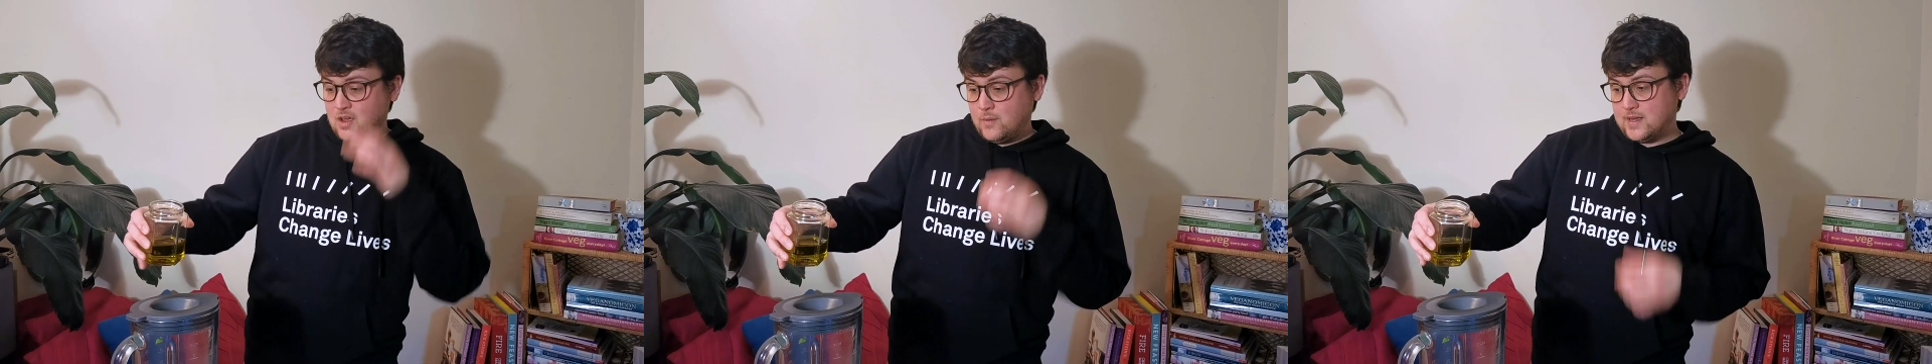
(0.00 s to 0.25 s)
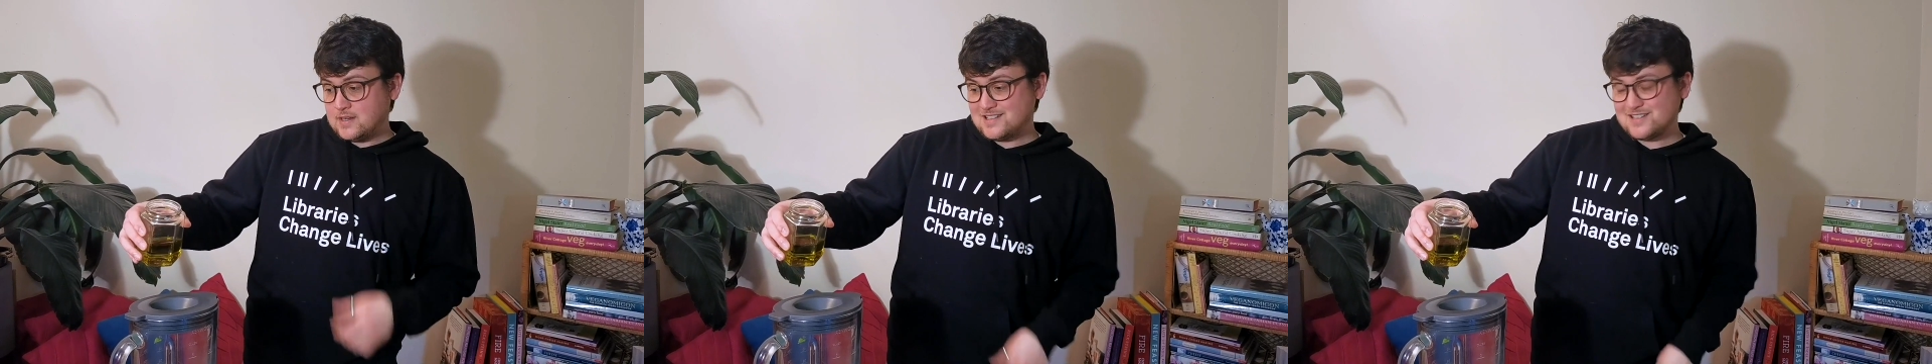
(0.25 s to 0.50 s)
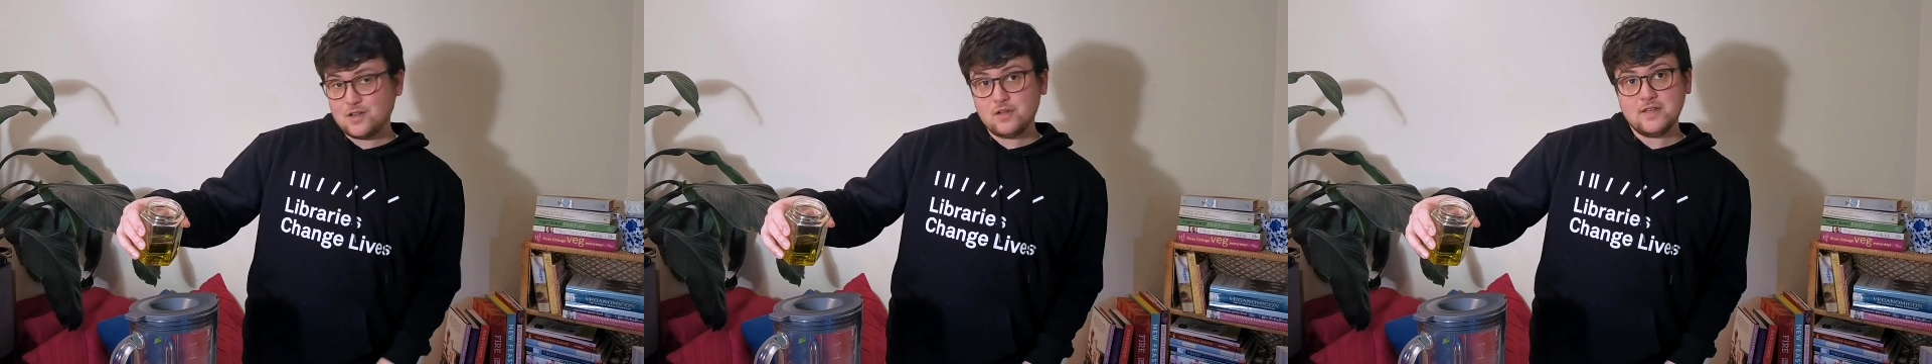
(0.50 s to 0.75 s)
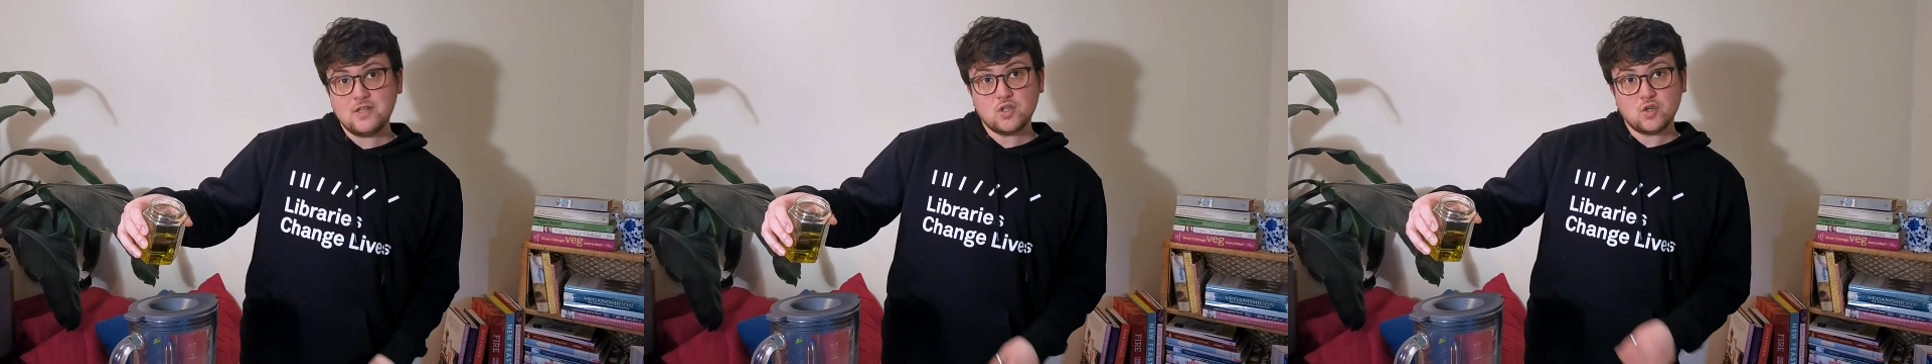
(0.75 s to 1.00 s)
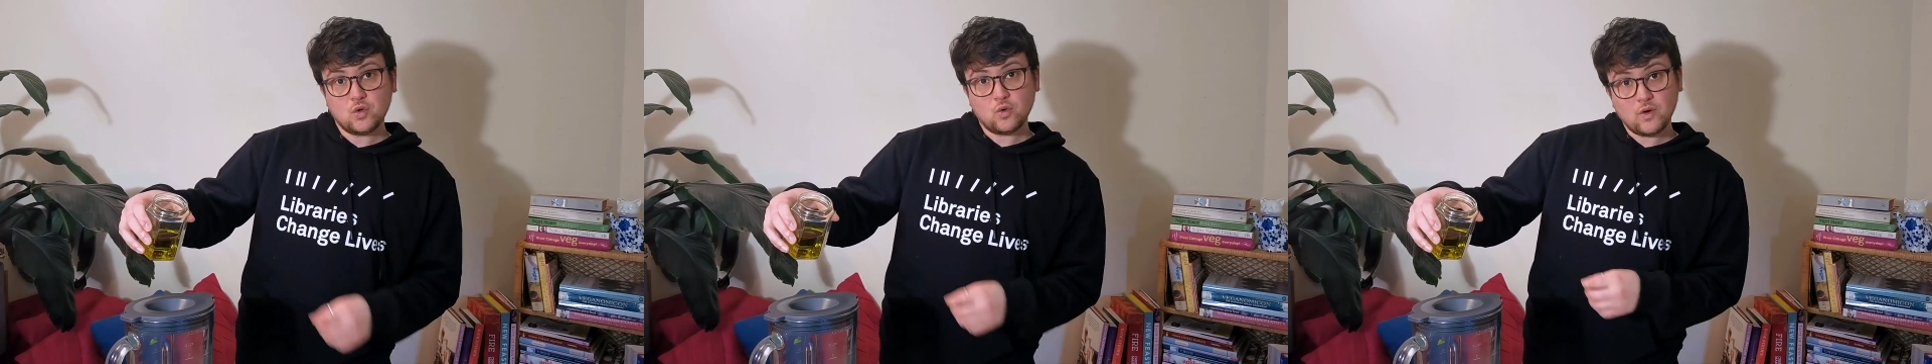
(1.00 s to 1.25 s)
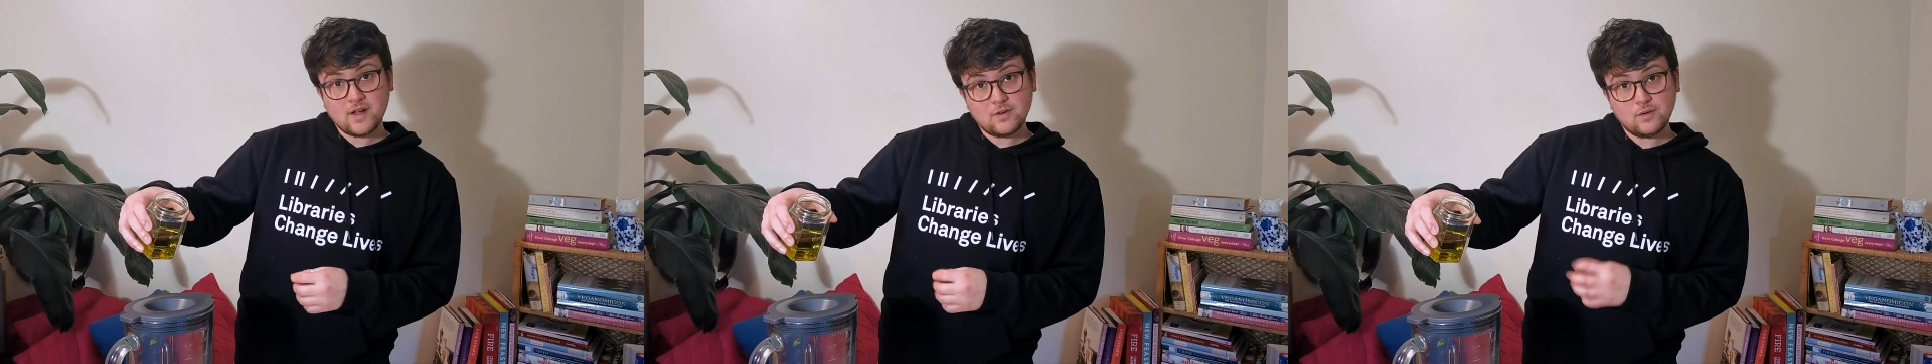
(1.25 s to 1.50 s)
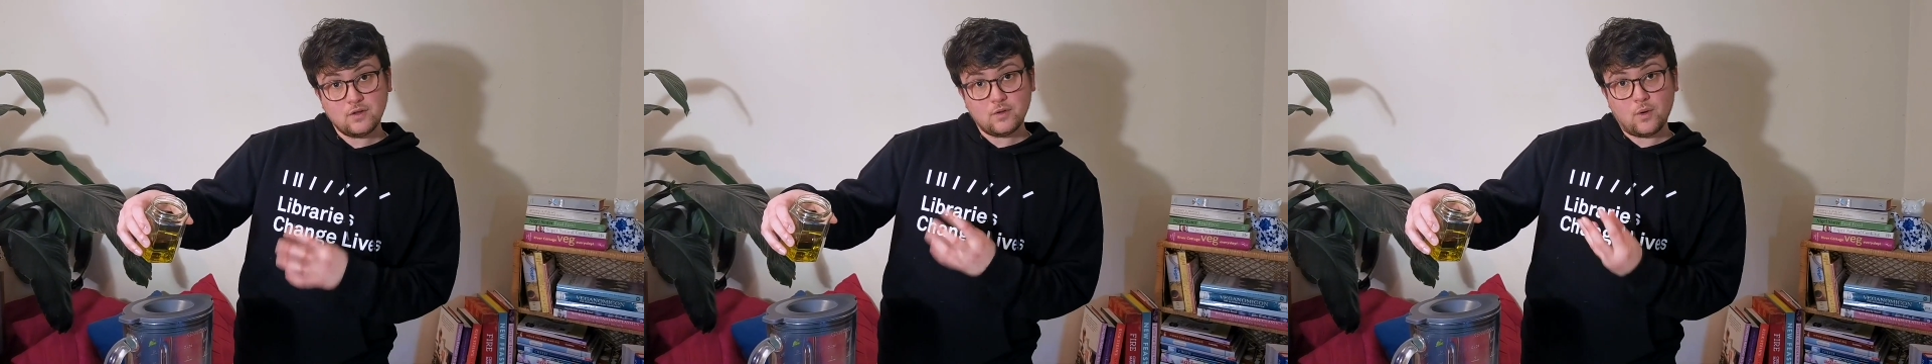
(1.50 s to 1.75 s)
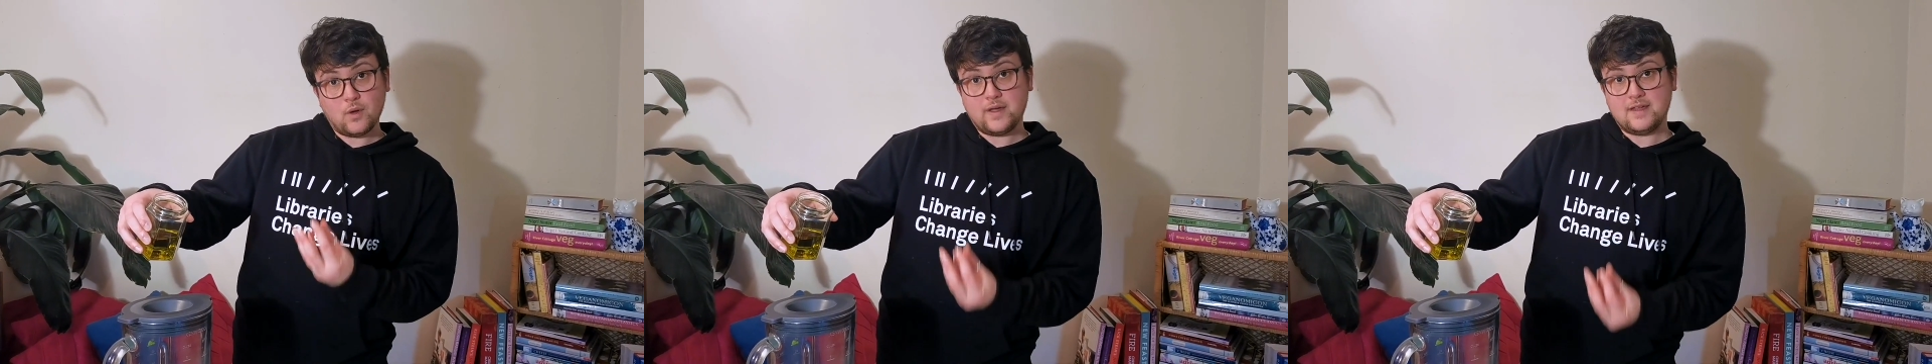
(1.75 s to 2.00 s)
We're going to slowly trickle
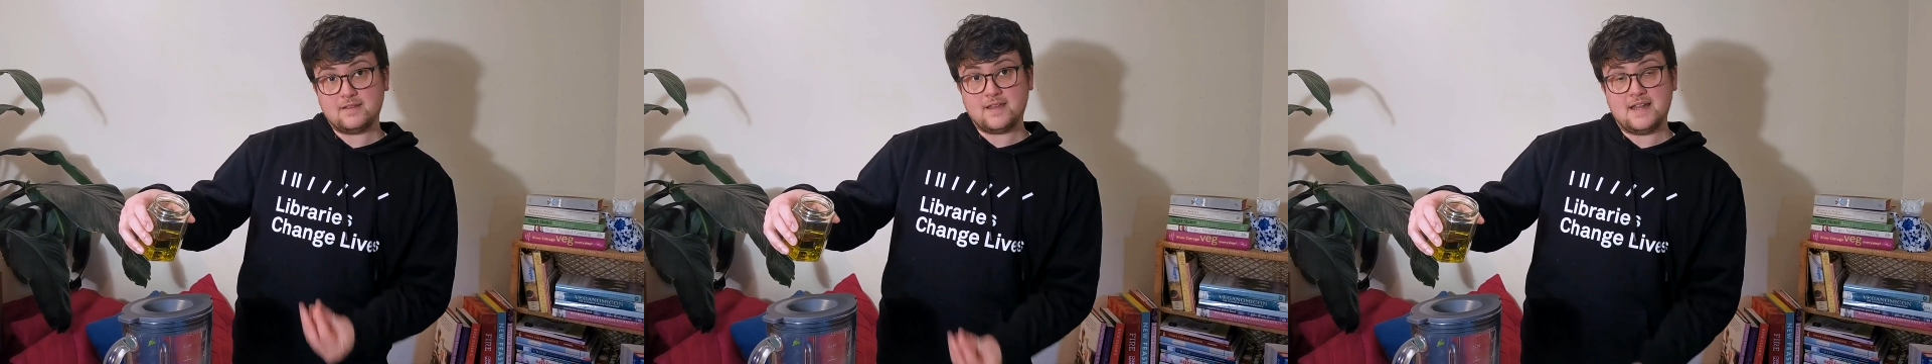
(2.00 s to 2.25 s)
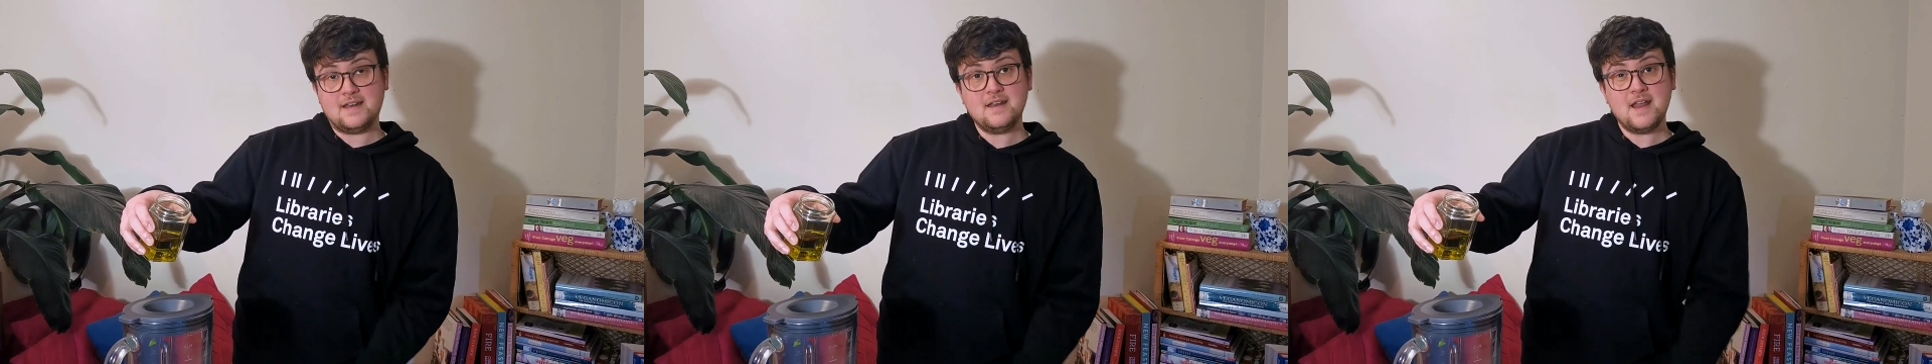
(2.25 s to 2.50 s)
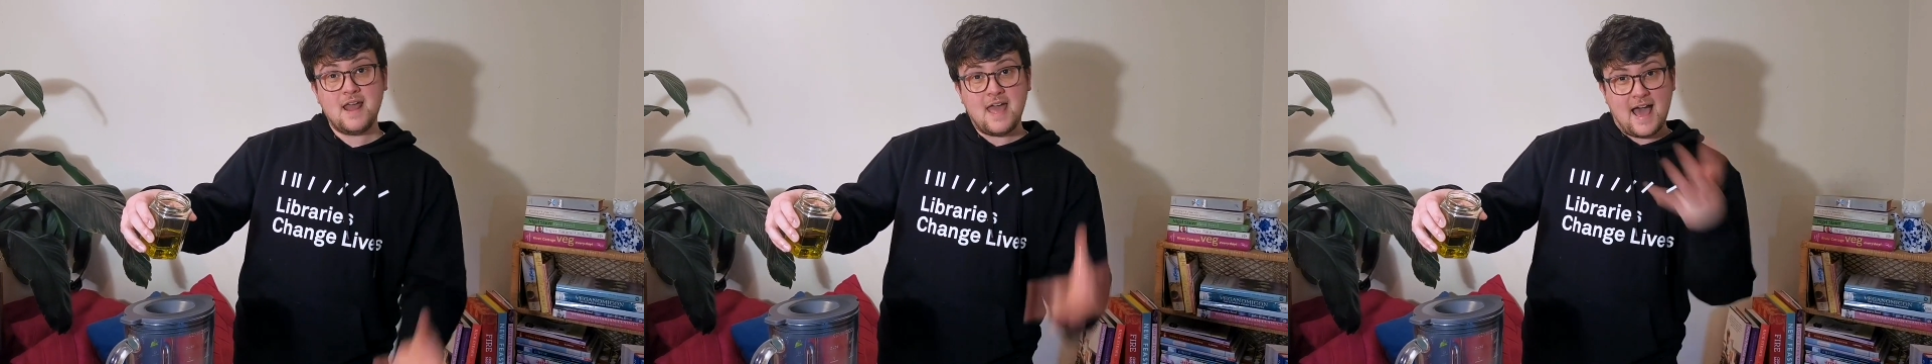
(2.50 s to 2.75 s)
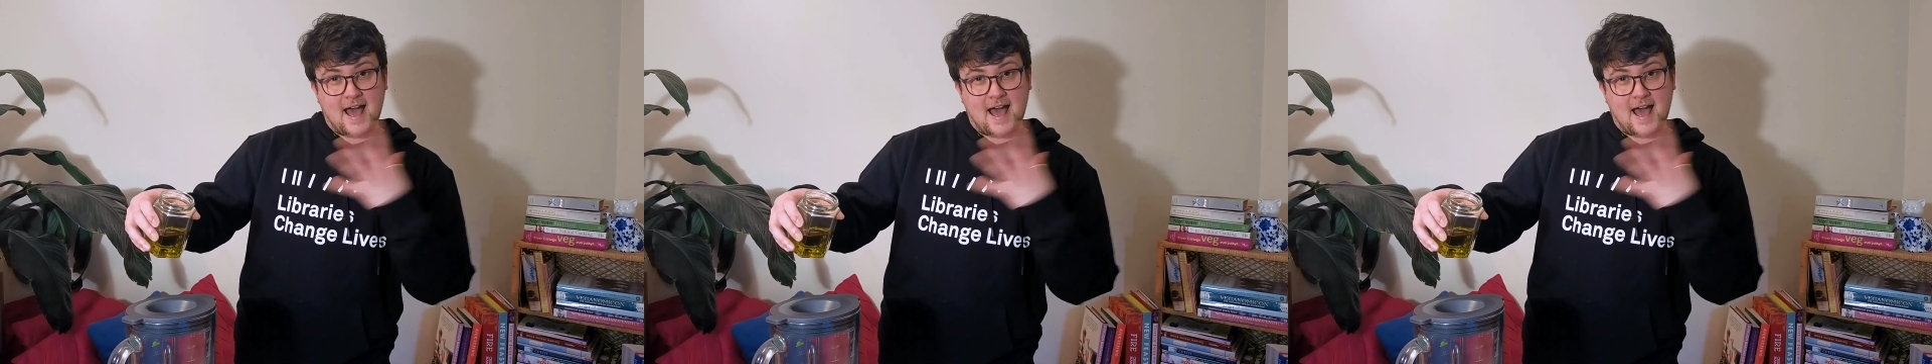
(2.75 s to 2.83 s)
the oil in